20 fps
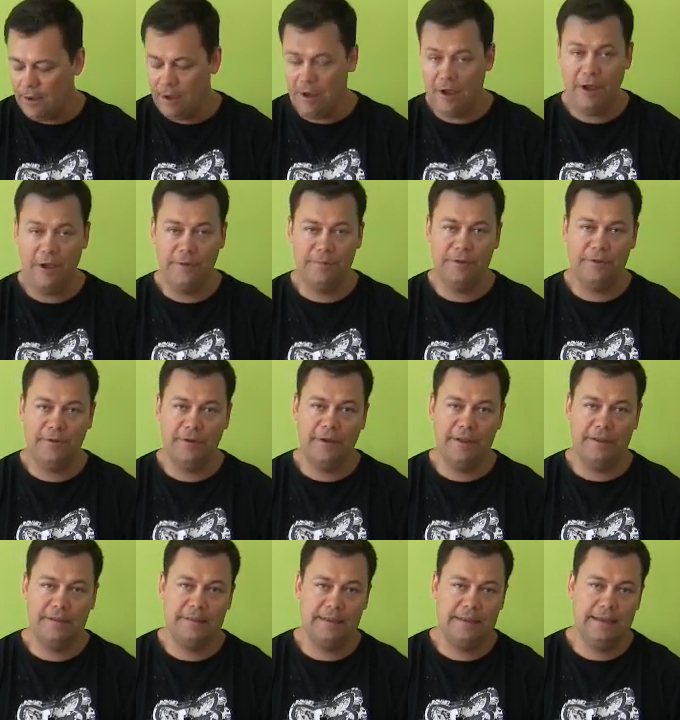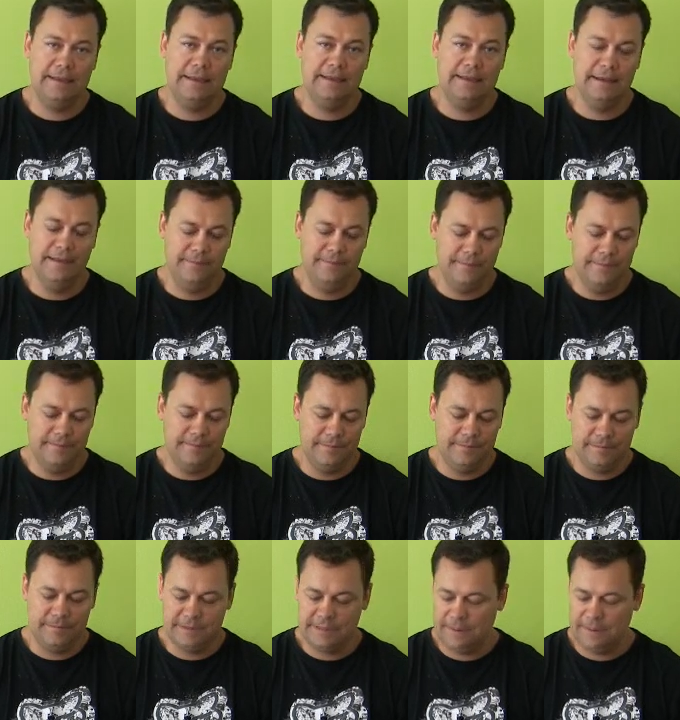I hope you like the
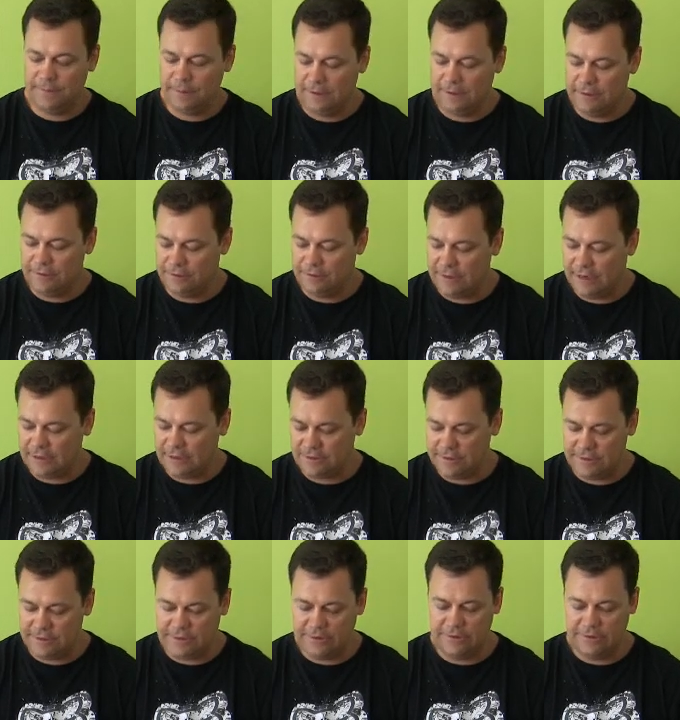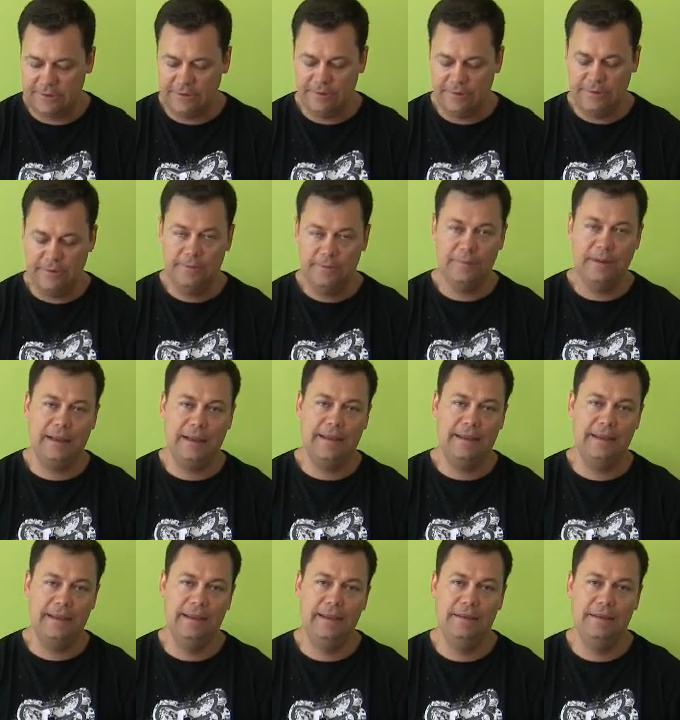simple introduction to
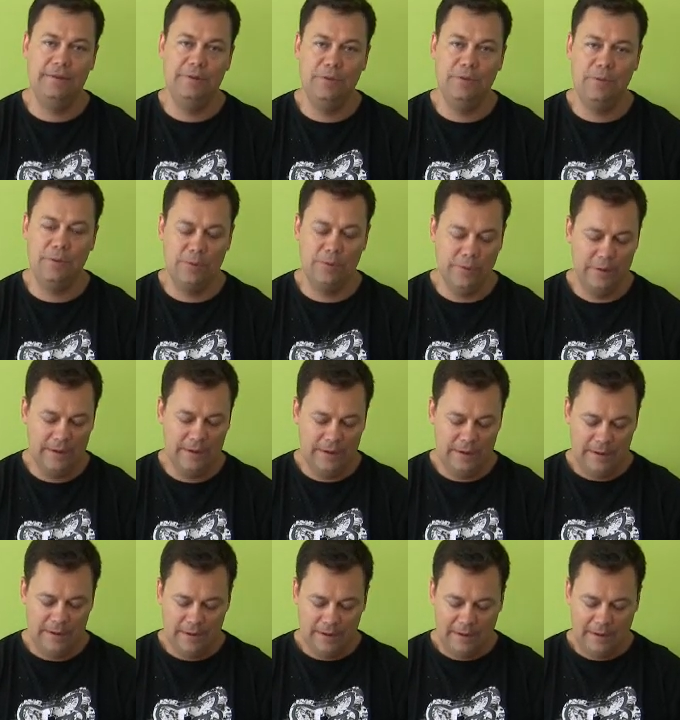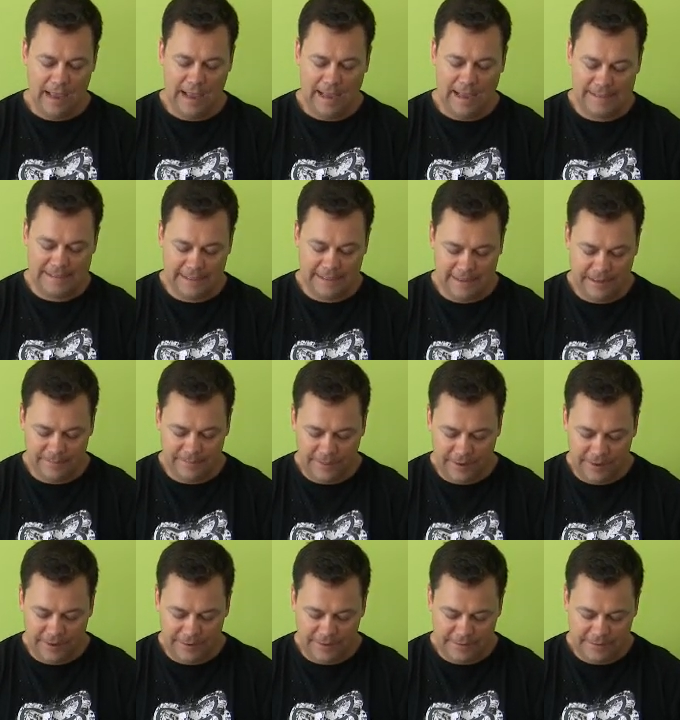plugging in your RC
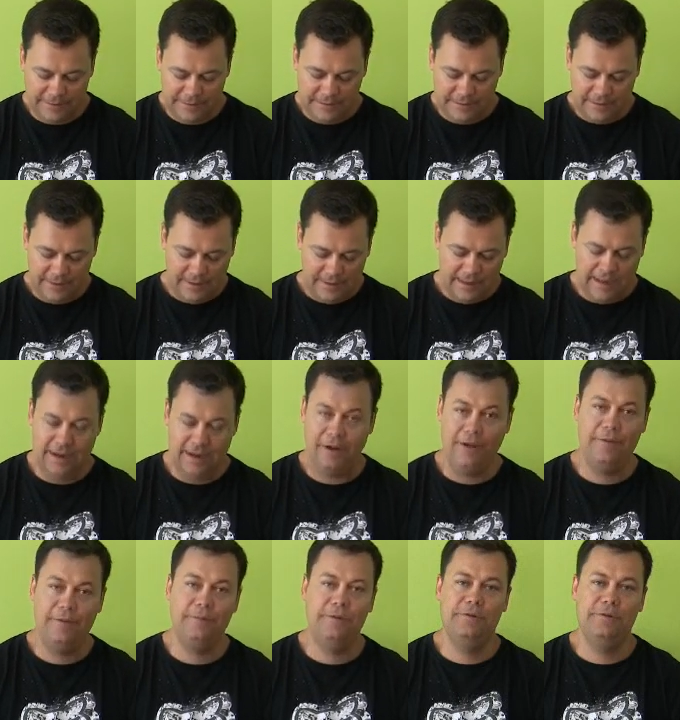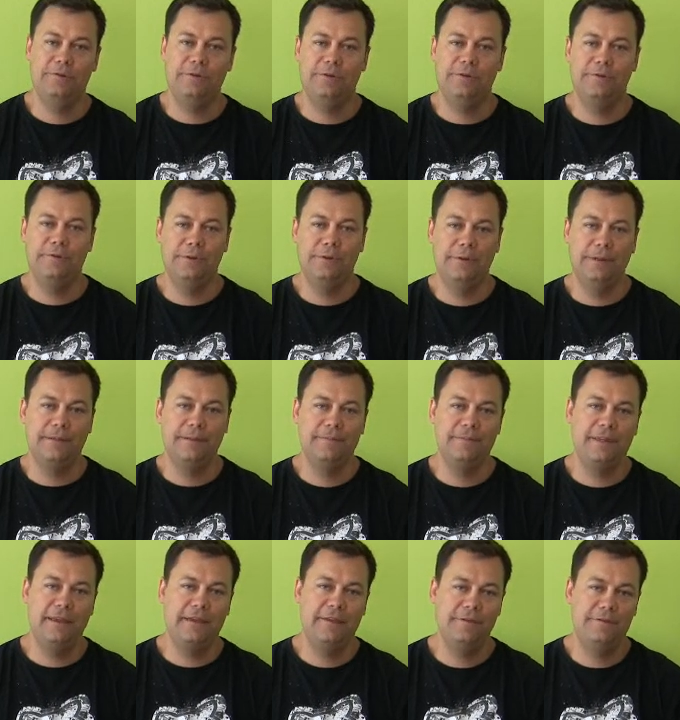components, and I hope you enjoyed the video.
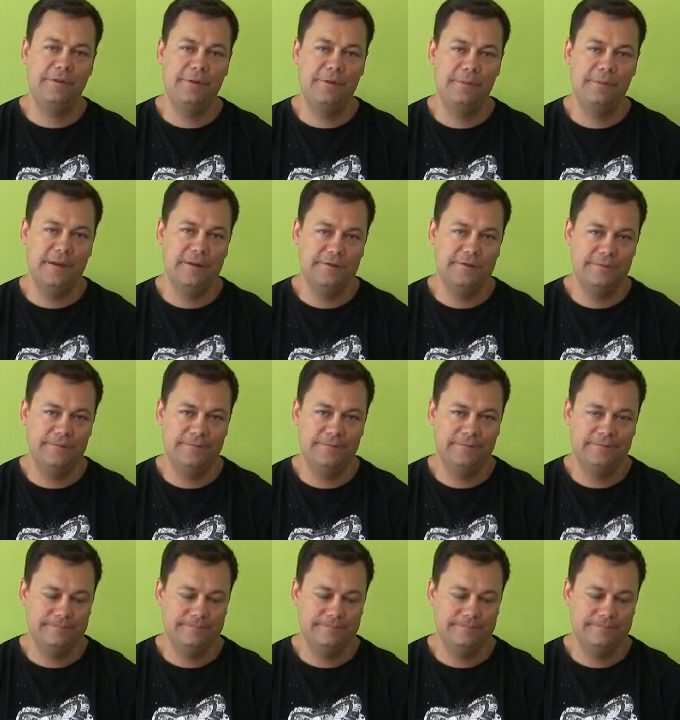Thank you very much.